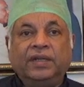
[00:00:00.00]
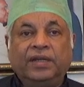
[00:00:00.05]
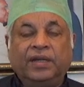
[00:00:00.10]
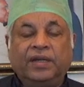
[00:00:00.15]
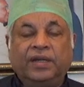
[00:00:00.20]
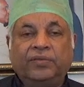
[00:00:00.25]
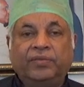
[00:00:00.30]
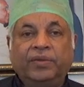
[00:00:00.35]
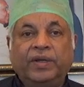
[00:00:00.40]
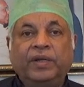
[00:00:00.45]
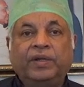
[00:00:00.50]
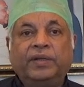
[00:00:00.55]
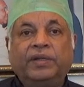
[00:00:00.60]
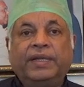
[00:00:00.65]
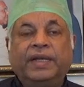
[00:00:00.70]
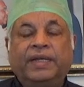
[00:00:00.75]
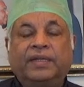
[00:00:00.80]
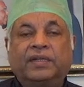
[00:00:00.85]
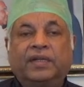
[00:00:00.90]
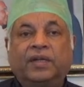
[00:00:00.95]
will
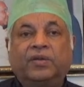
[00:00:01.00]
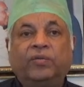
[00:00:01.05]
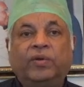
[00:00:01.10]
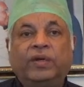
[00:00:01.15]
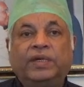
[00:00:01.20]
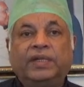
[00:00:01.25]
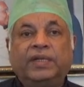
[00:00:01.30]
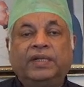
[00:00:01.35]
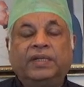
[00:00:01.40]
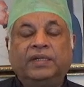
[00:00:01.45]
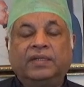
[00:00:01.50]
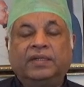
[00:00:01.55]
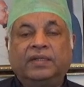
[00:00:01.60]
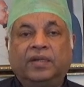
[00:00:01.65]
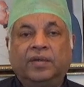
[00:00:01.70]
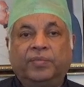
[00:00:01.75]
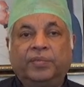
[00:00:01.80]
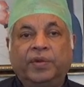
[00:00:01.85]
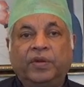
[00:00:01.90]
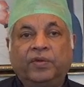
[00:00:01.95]
get converted in a
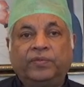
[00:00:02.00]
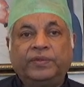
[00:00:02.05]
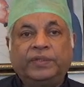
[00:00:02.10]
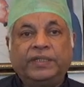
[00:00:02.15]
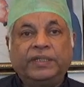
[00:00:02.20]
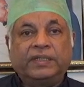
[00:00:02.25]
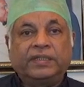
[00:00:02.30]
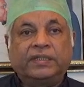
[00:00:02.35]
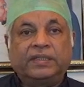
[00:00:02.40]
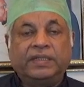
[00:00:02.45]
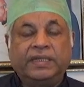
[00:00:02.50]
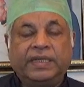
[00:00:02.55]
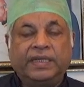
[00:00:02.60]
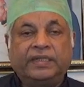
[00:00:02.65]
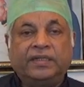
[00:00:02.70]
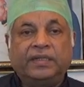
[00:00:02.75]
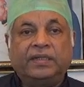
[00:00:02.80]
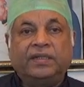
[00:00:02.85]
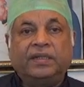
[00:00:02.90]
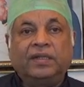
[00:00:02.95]
couple of years
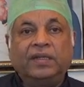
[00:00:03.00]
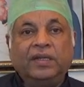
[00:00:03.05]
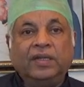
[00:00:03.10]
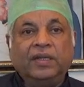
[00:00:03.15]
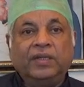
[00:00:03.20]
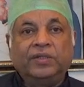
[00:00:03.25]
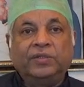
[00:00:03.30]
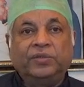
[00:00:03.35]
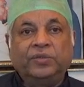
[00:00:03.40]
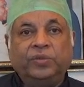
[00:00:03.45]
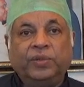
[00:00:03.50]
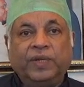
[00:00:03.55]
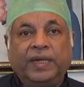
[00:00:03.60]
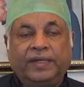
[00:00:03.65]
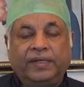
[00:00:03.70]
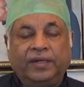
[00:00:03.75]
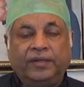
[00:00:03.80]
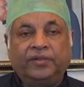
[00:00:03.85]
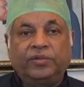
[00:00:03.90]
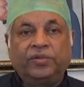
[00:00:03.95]
later to
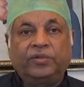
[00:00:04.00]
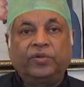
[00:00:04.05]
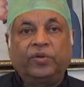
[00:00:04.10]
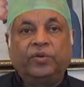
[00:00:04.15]
adulthood